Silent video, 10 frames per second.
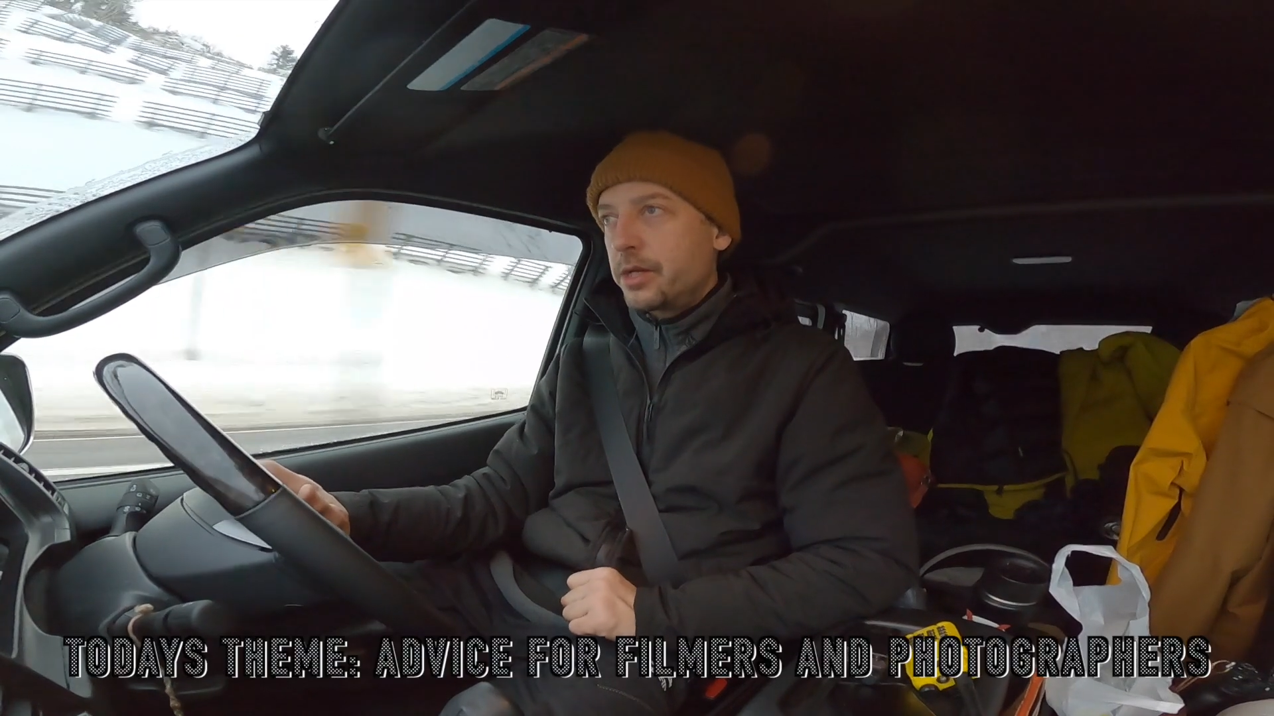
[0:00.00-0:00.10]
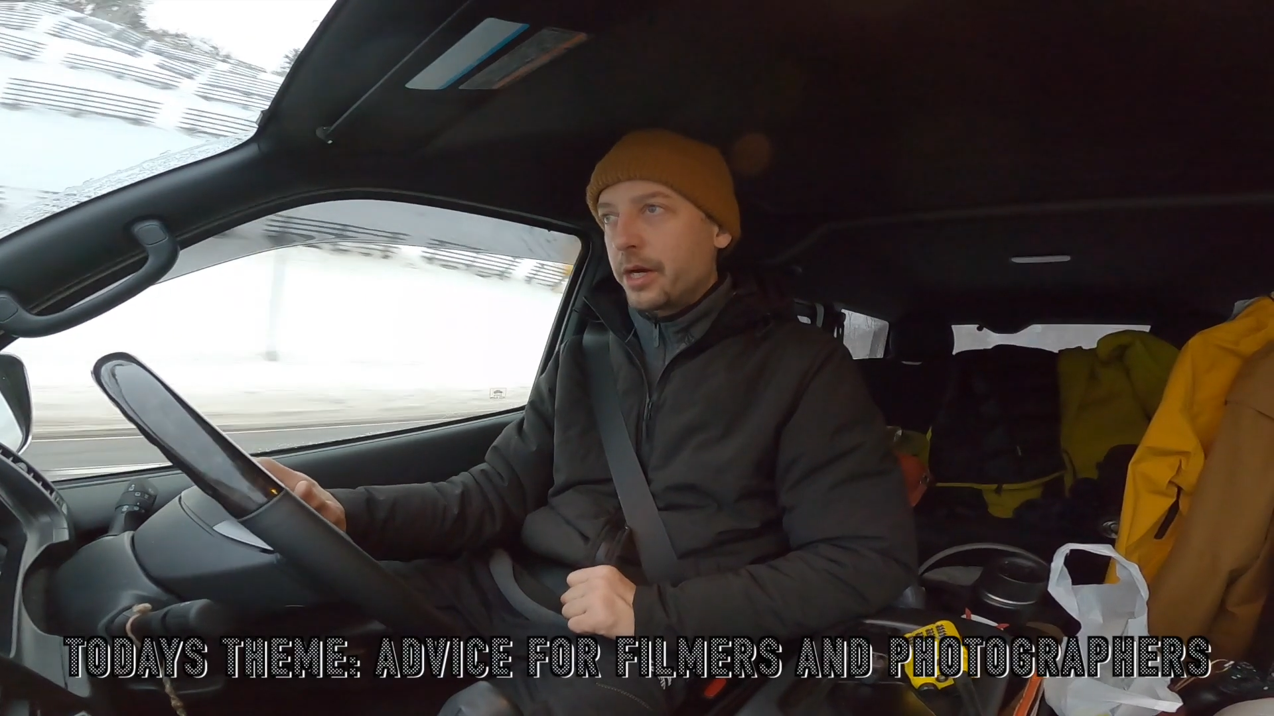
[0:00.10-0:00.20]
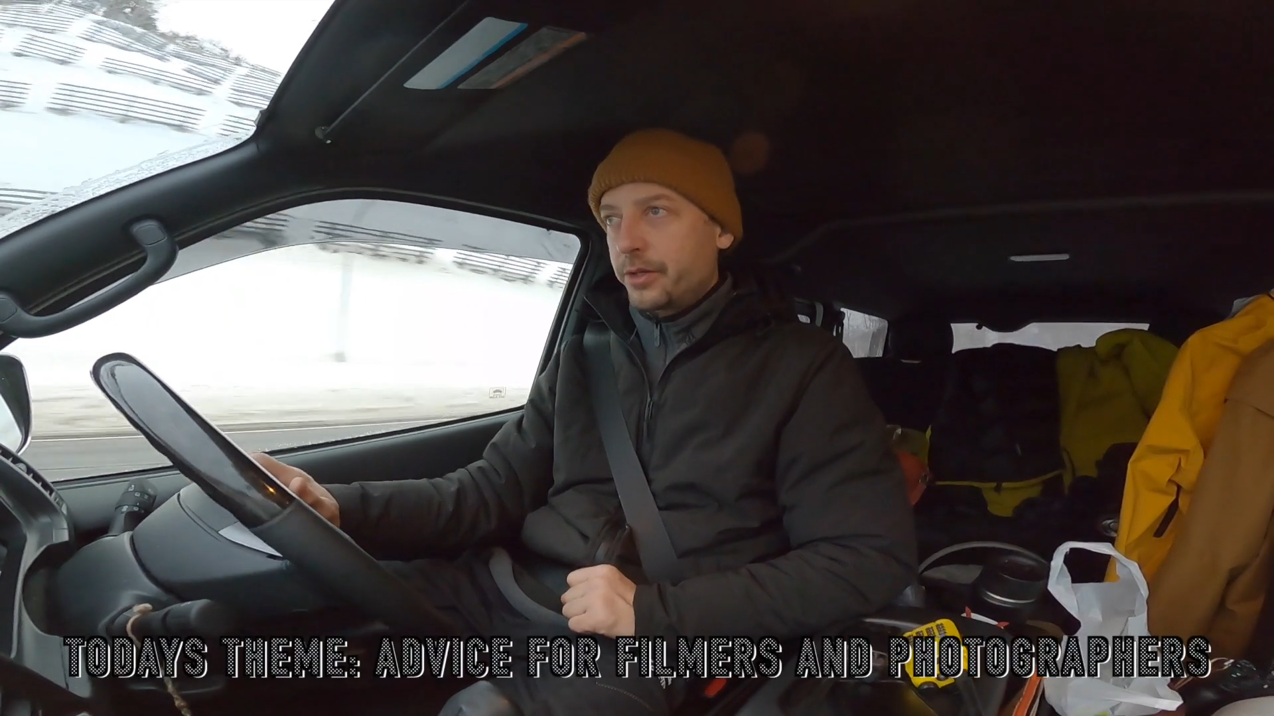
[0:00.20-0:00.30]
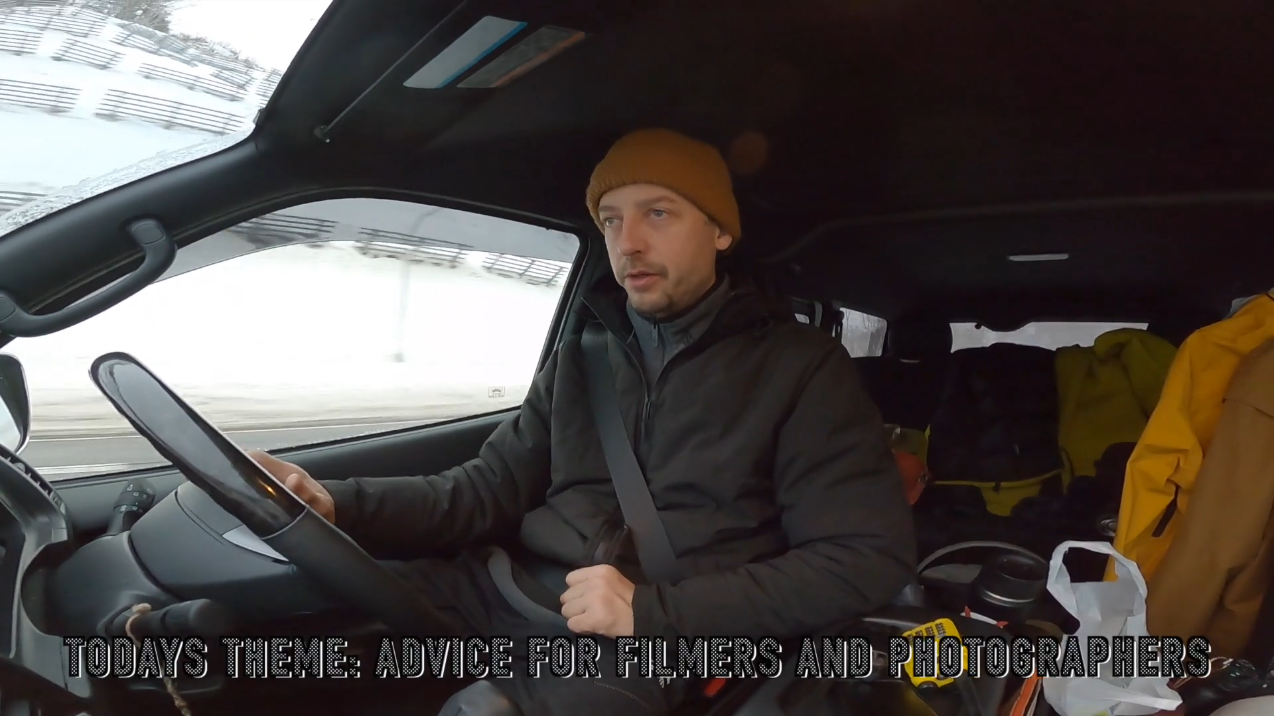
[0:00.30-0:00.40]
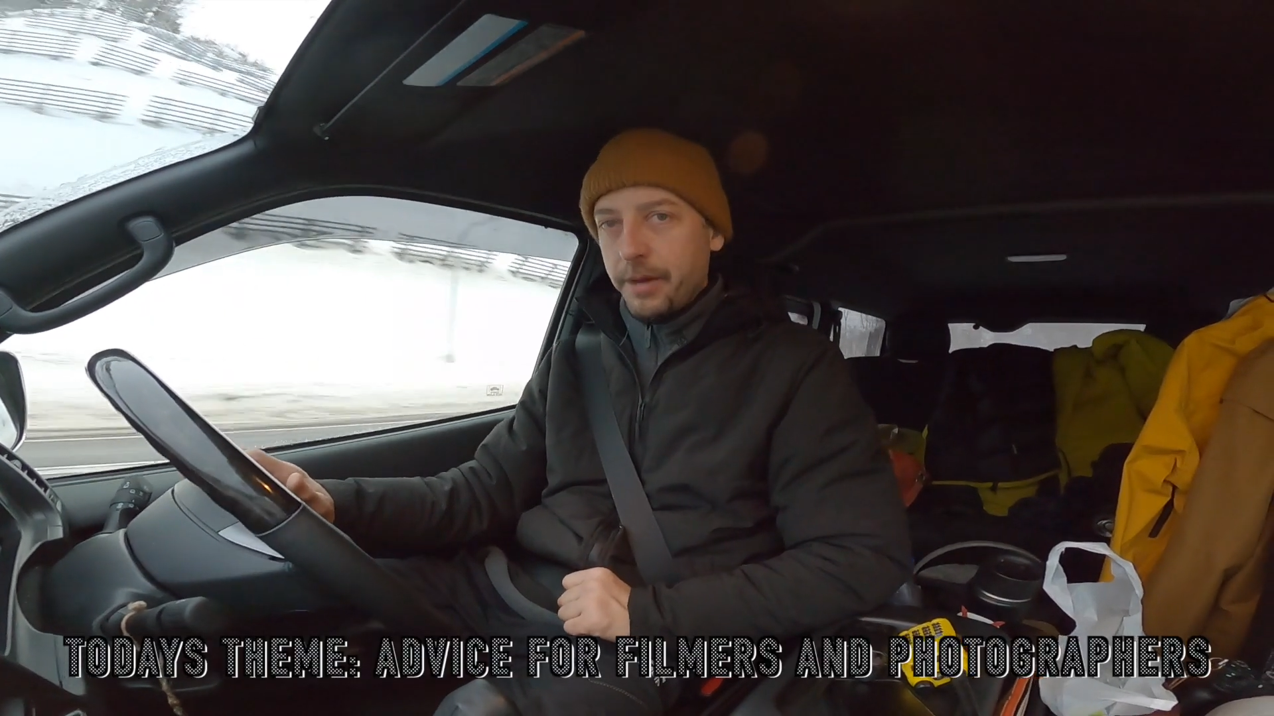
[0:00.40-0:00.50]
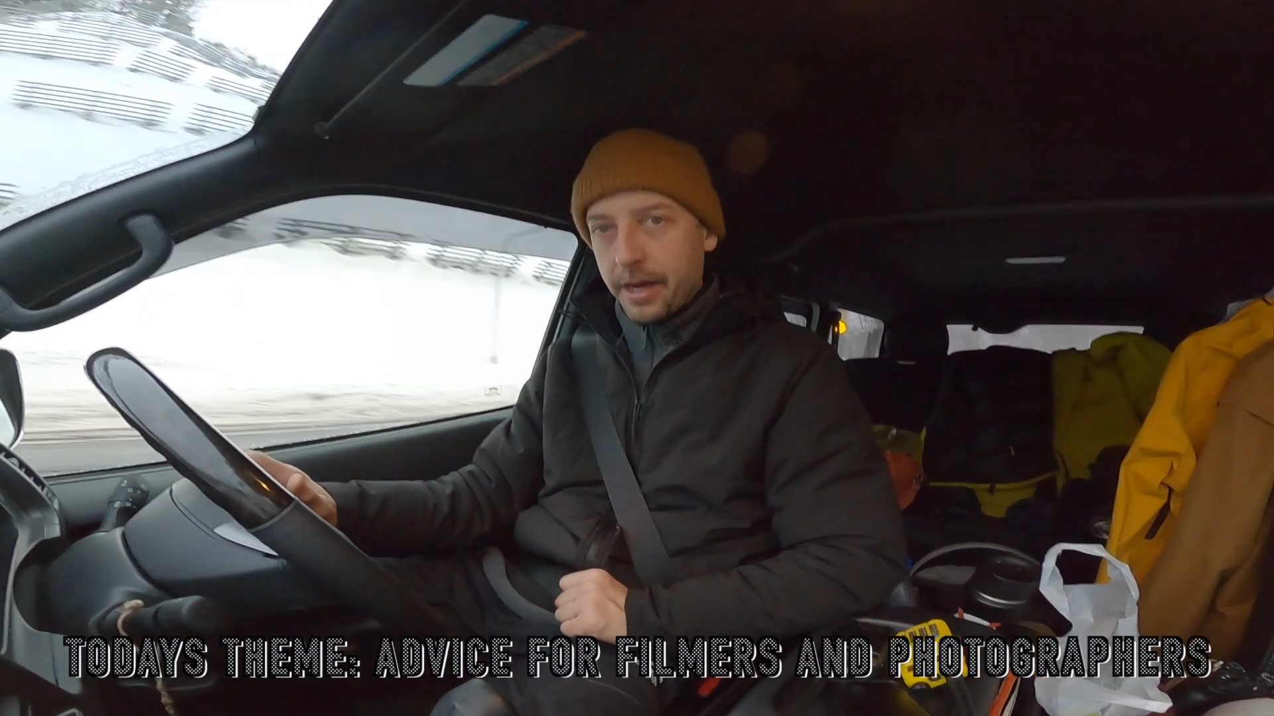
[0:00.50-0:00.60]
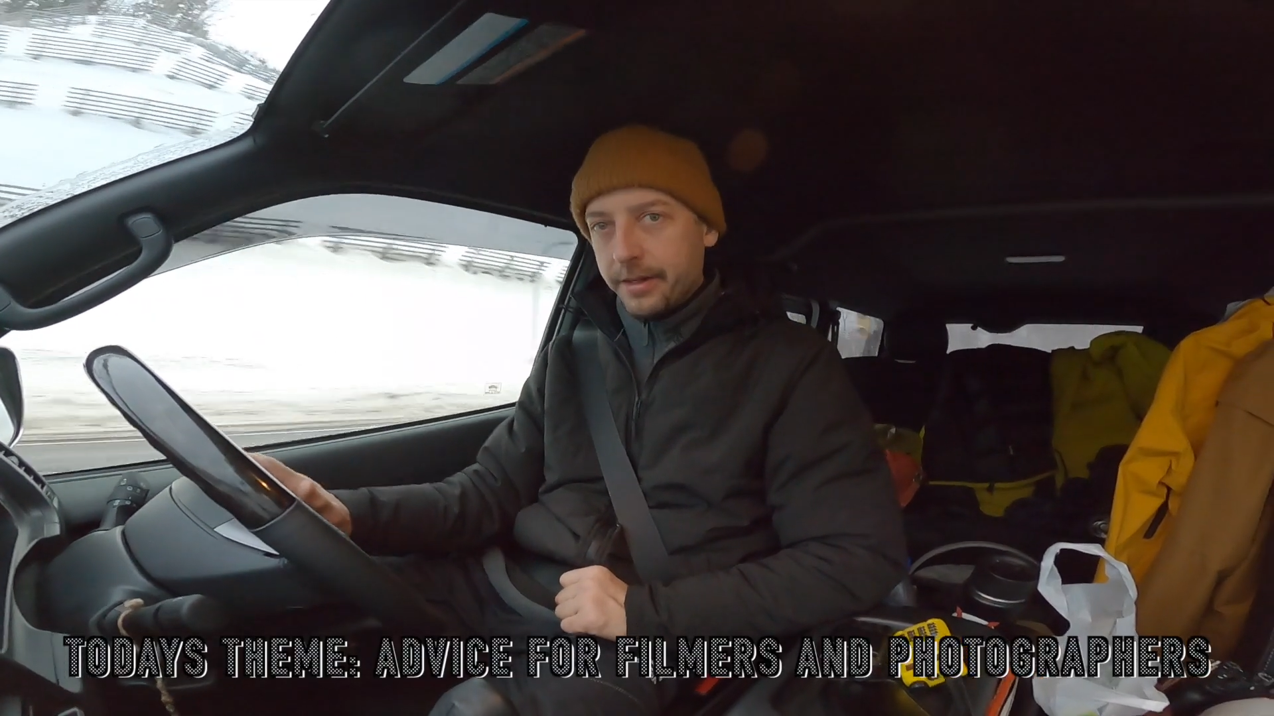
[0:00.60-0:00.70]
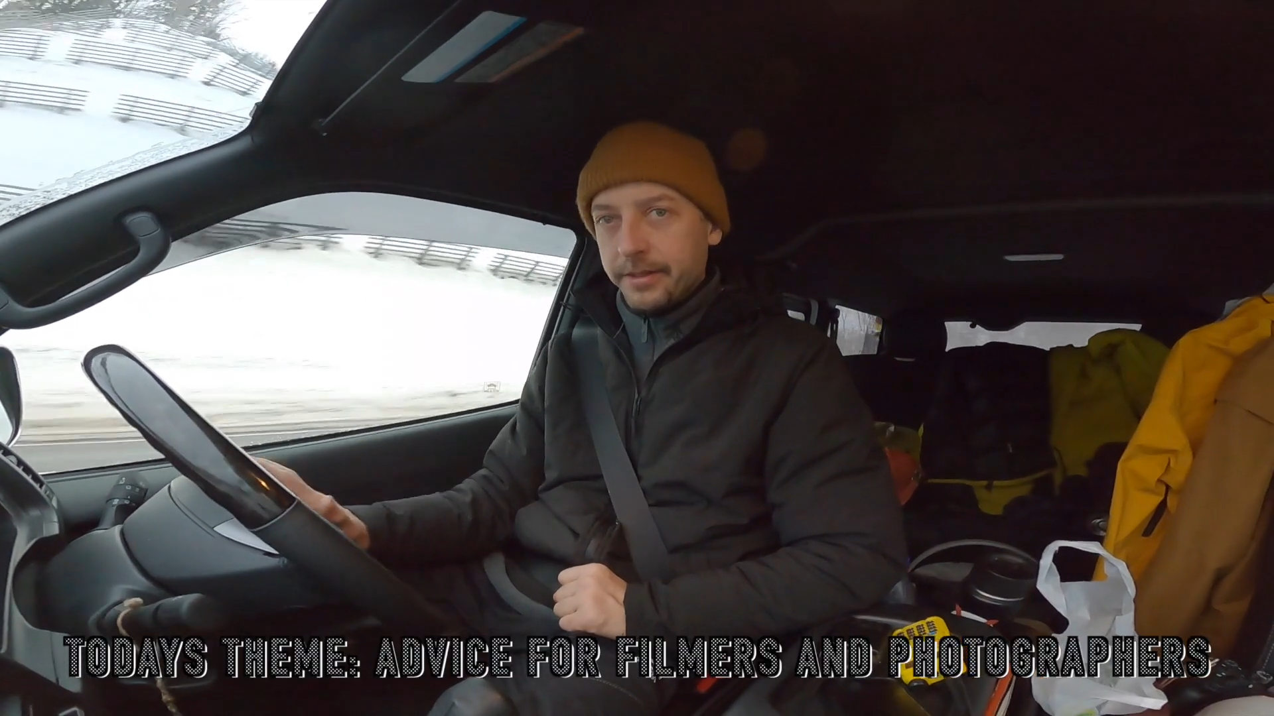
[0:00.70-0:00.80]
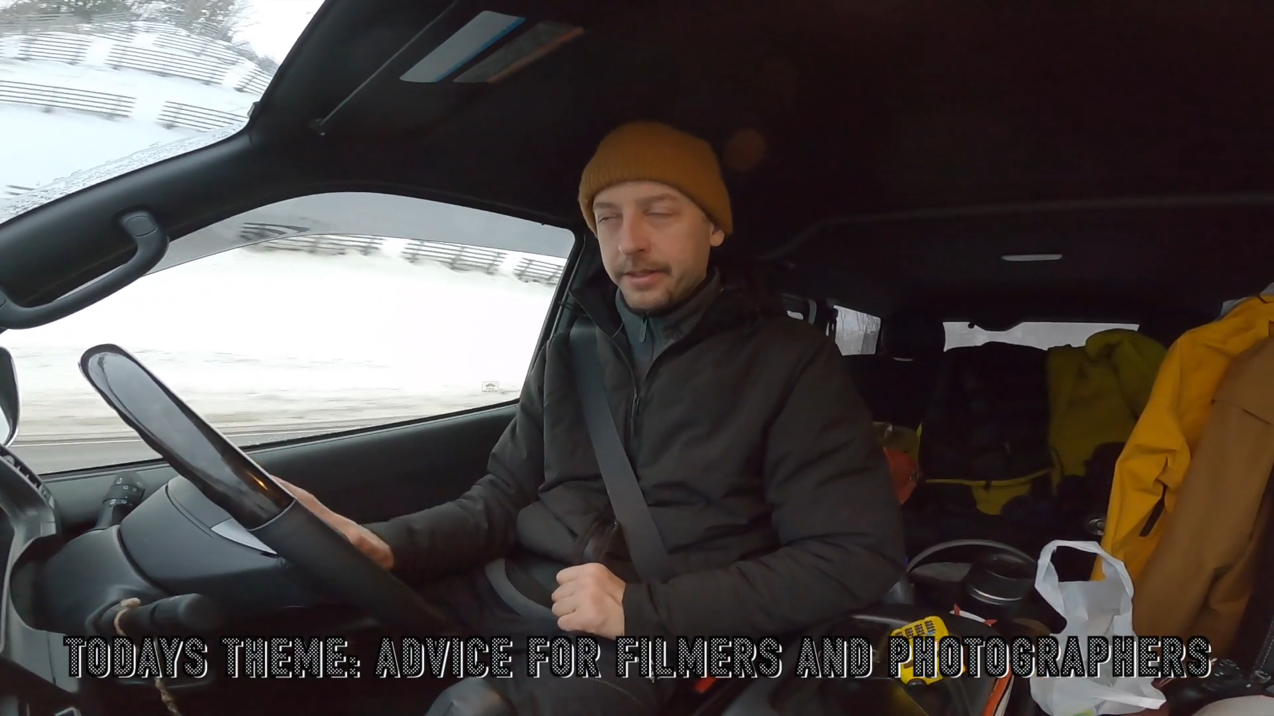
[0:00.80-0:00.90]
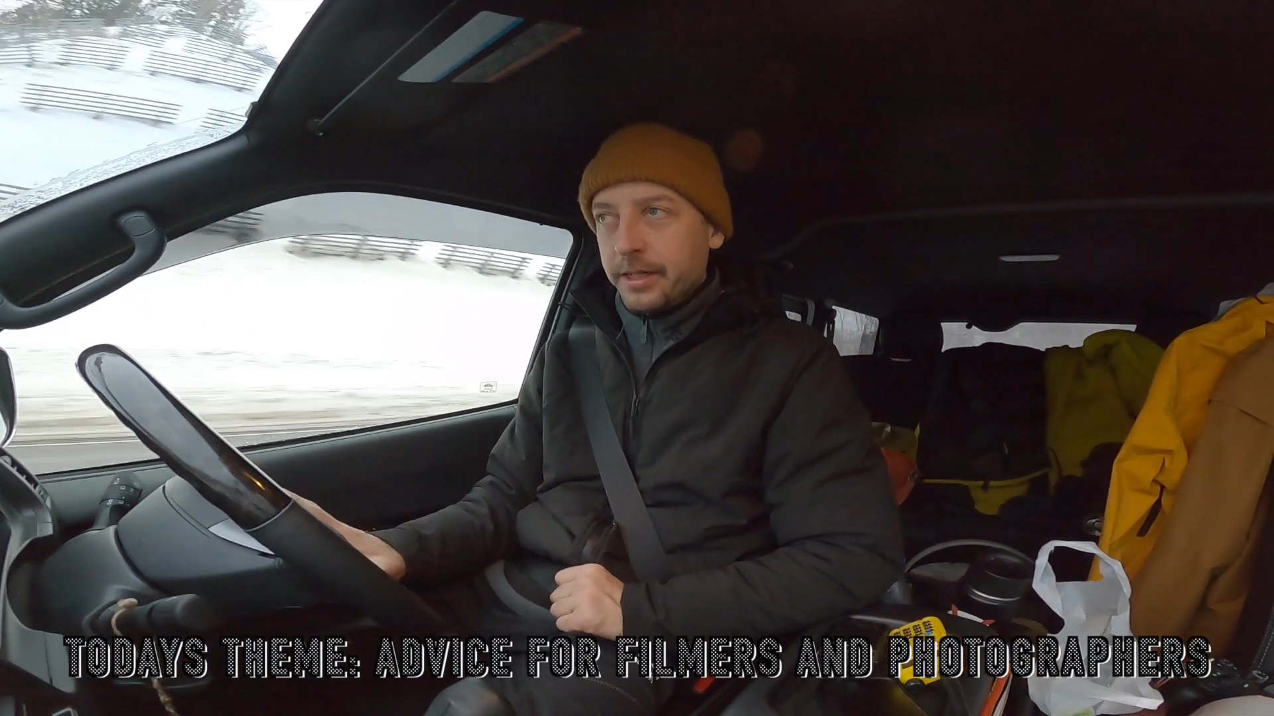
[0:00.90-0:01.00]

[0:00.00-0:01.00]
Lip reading: talk to you about